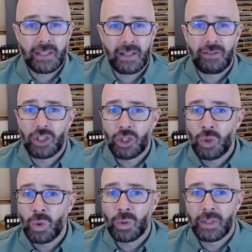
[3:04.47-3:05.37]
enough to
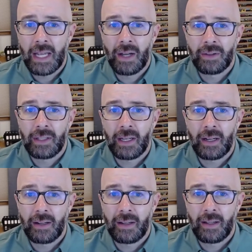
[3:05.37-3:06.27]
cool down
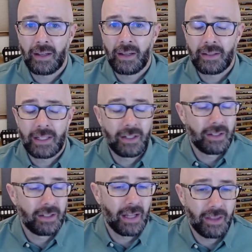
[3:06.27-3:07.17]

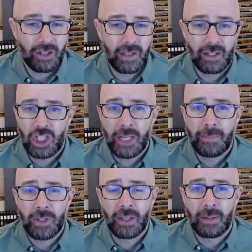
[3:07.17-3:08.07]
the
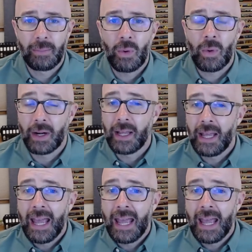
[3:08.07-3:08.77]
chips on their board.